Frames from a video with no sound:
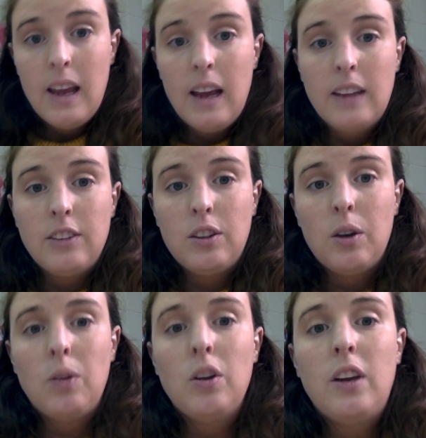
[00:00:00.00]
And
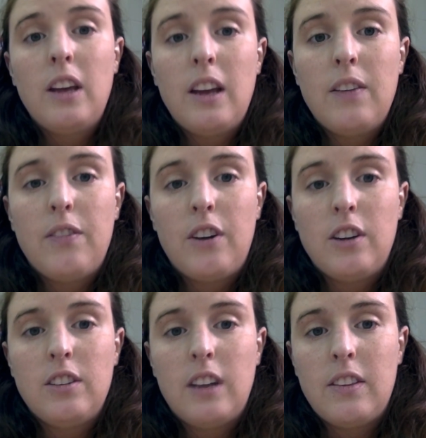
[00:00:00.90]
so, looking
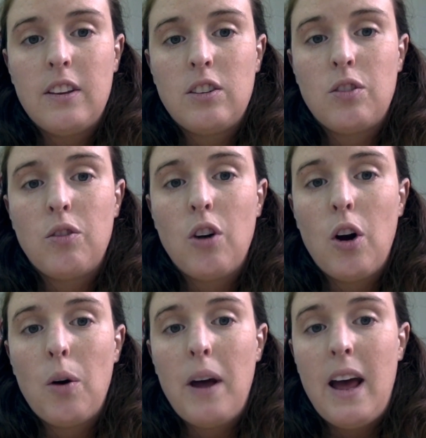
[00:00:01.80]
first at this
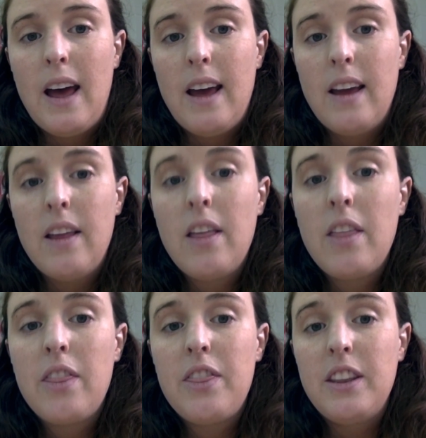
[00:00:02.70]
row A,
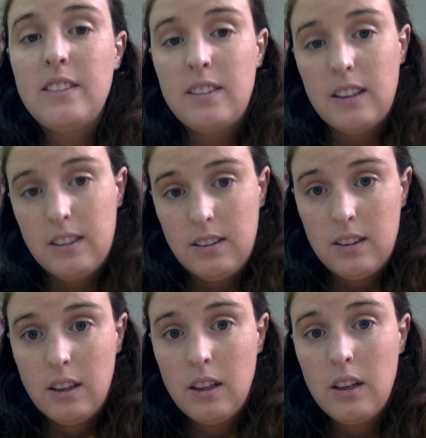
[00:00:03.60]

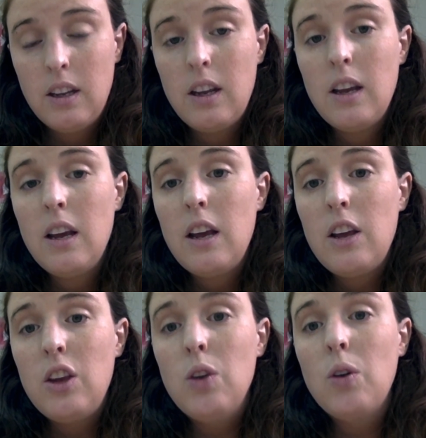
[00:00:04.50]
thesis,
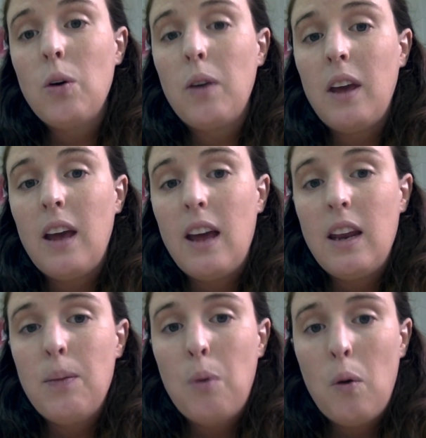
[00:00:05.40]
you don't get
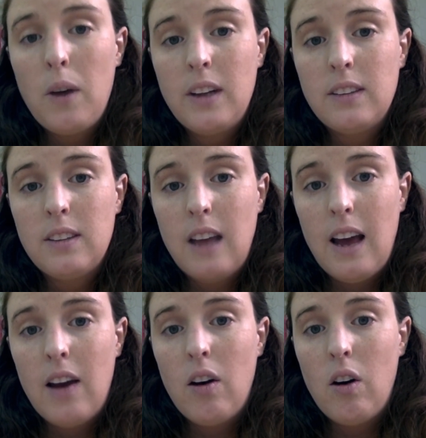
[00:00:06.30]
any points
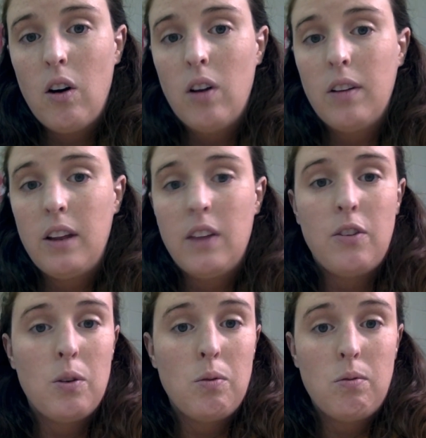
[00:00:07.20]
at all
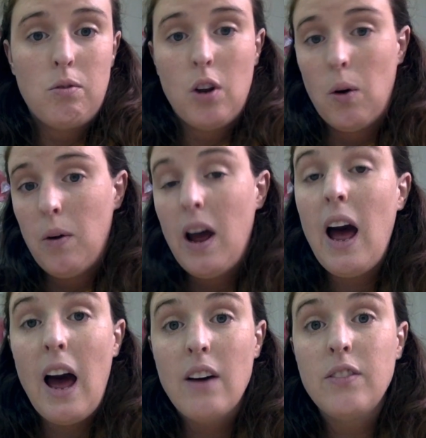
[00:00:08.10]
if you don't
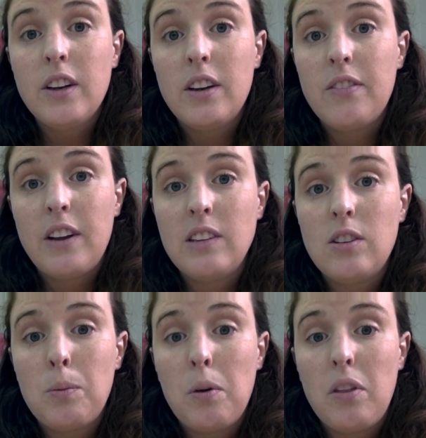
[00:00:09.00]
have a
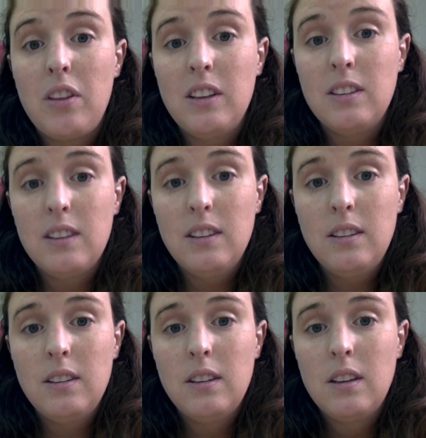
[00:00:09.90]
defensible thesis,